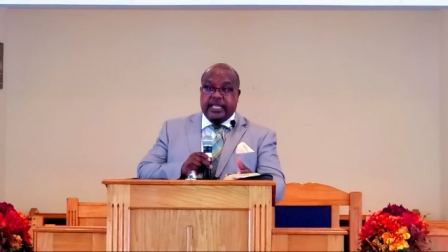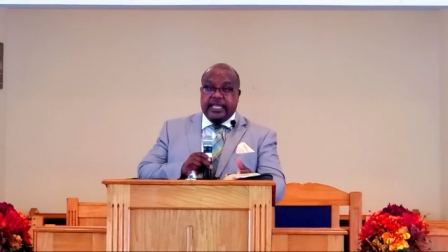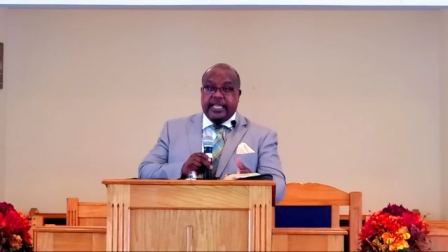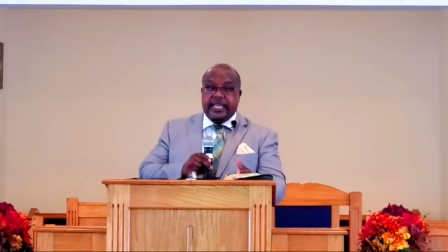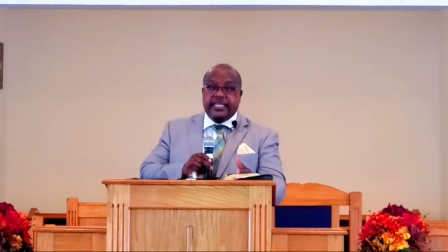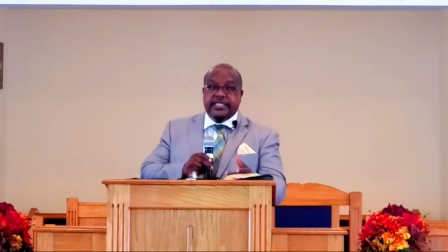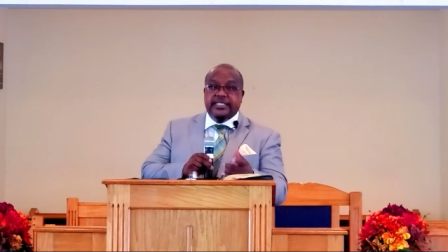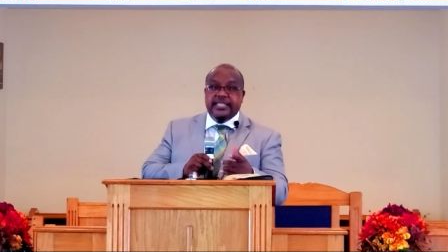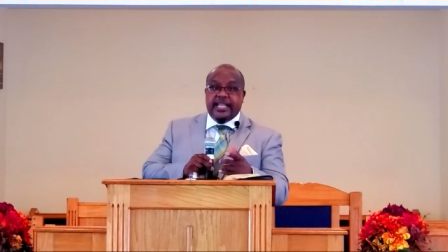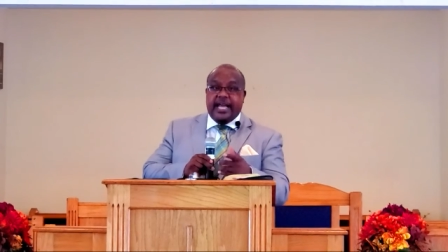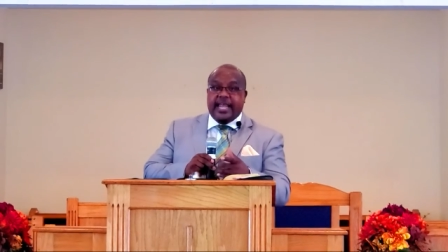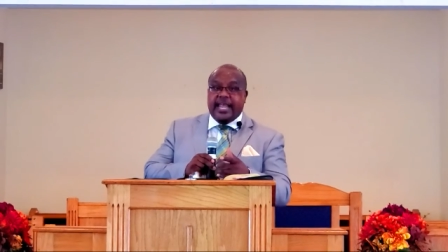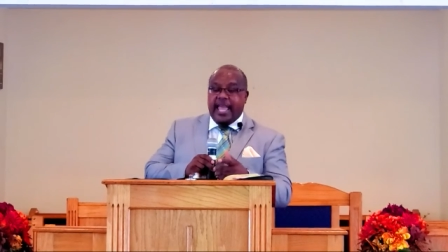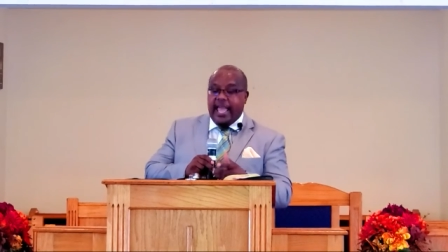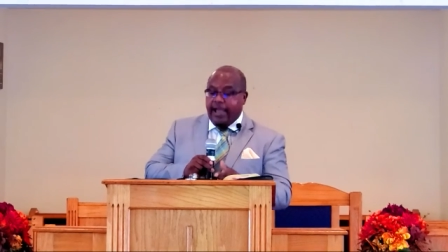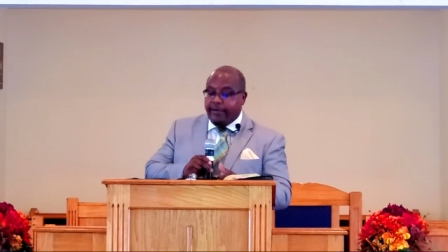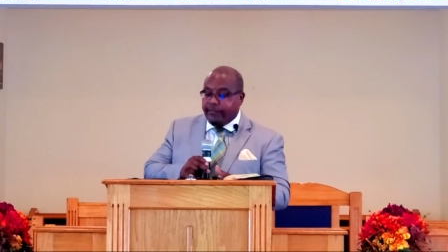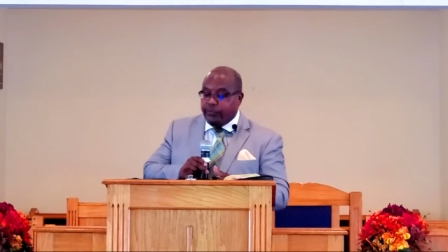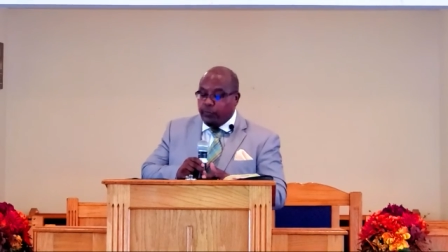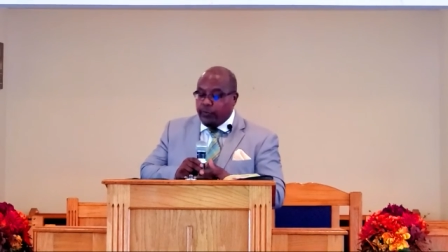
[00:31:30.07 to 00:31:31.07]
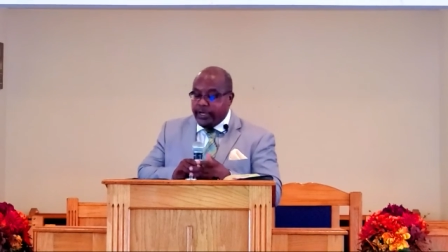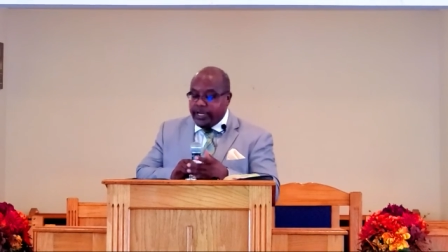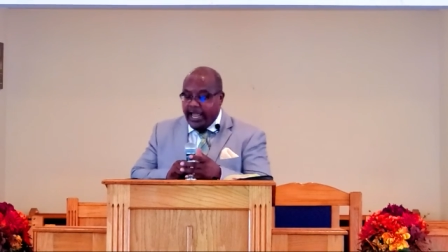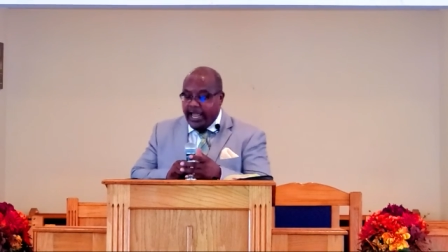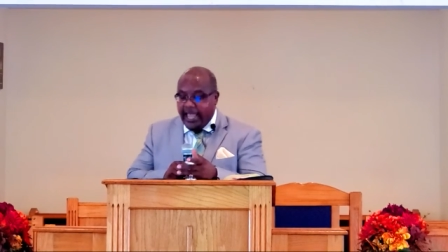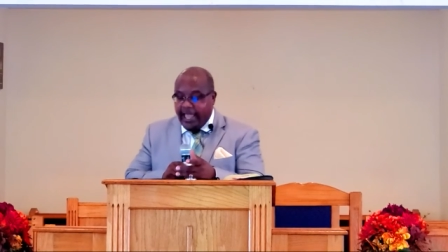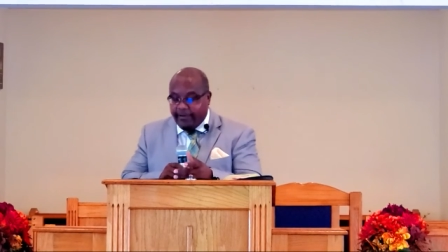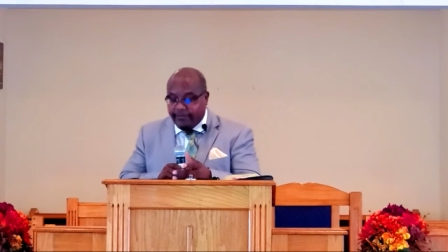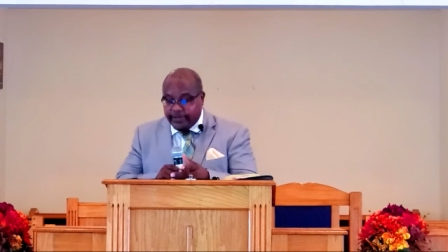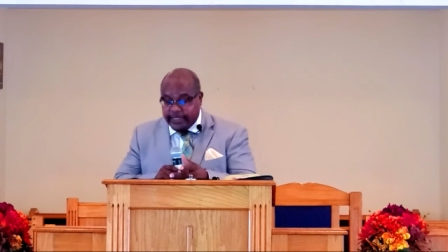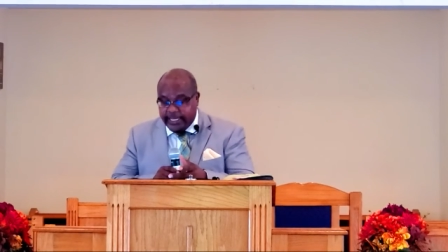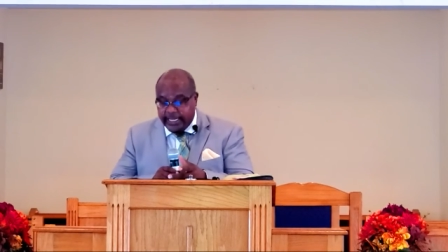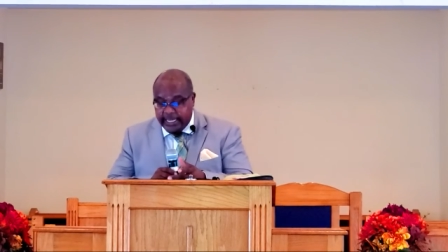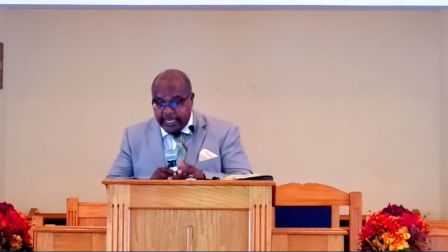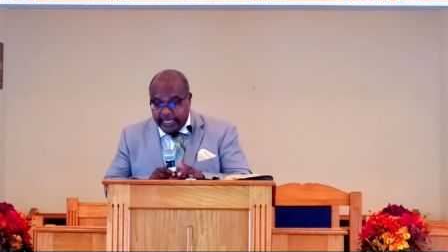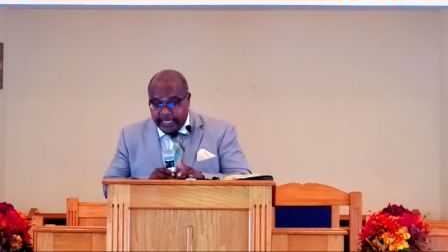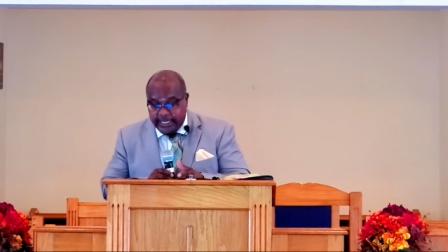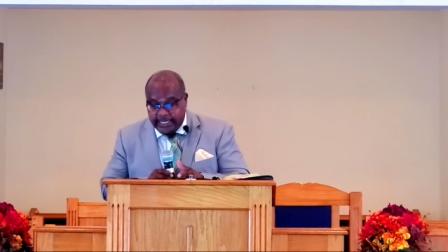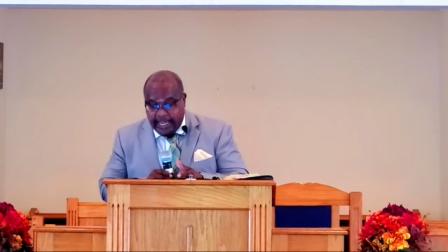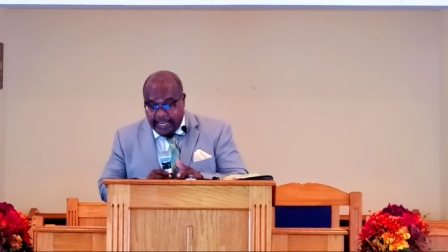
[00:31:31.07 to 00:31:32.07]
He's not having, we're not having,
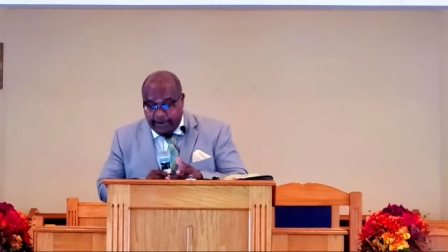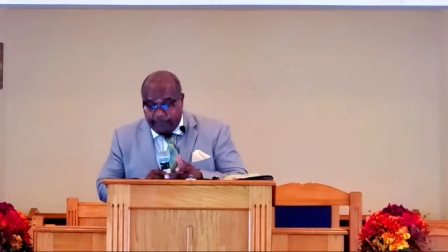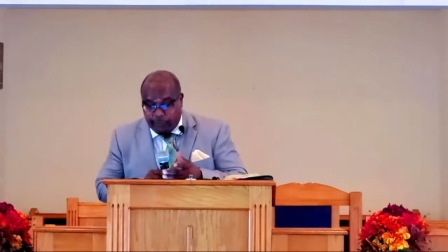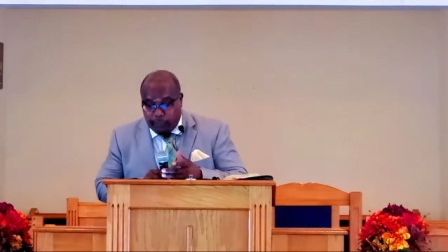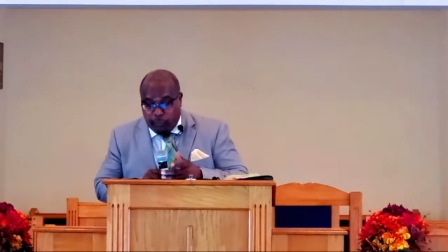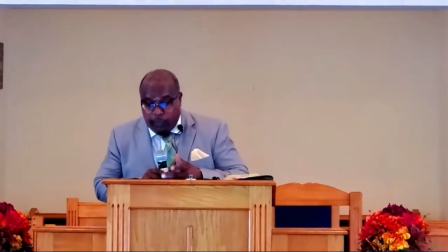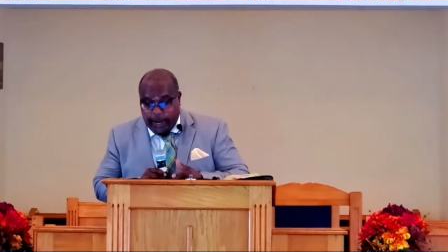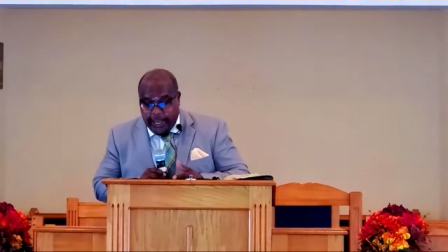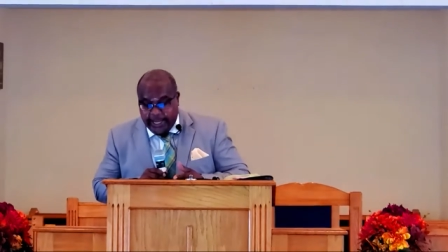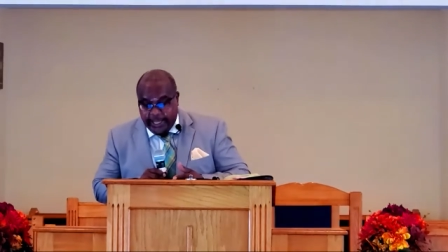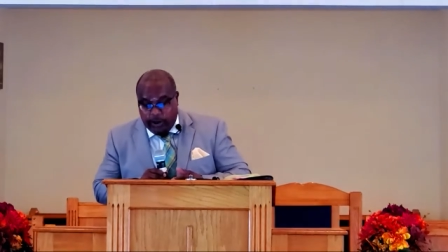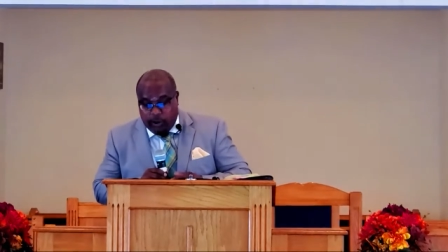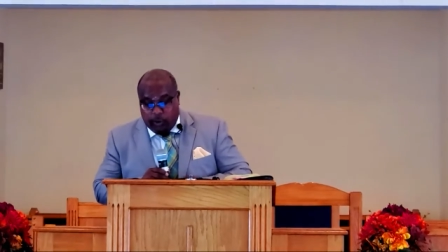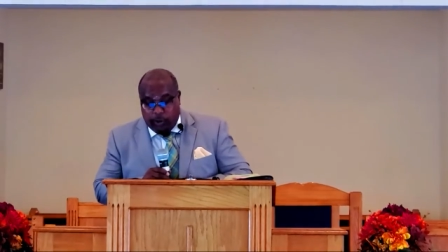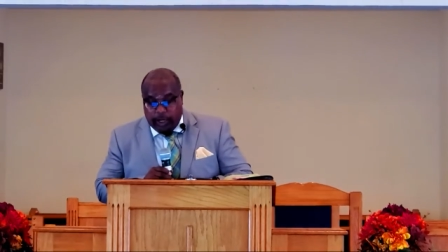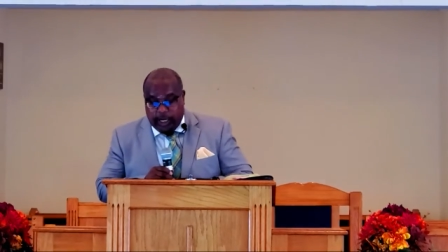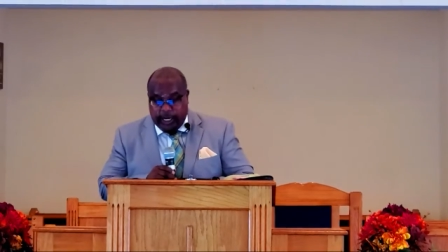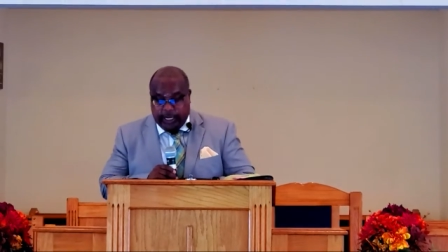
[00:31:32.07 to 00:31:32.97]
he's not waiting on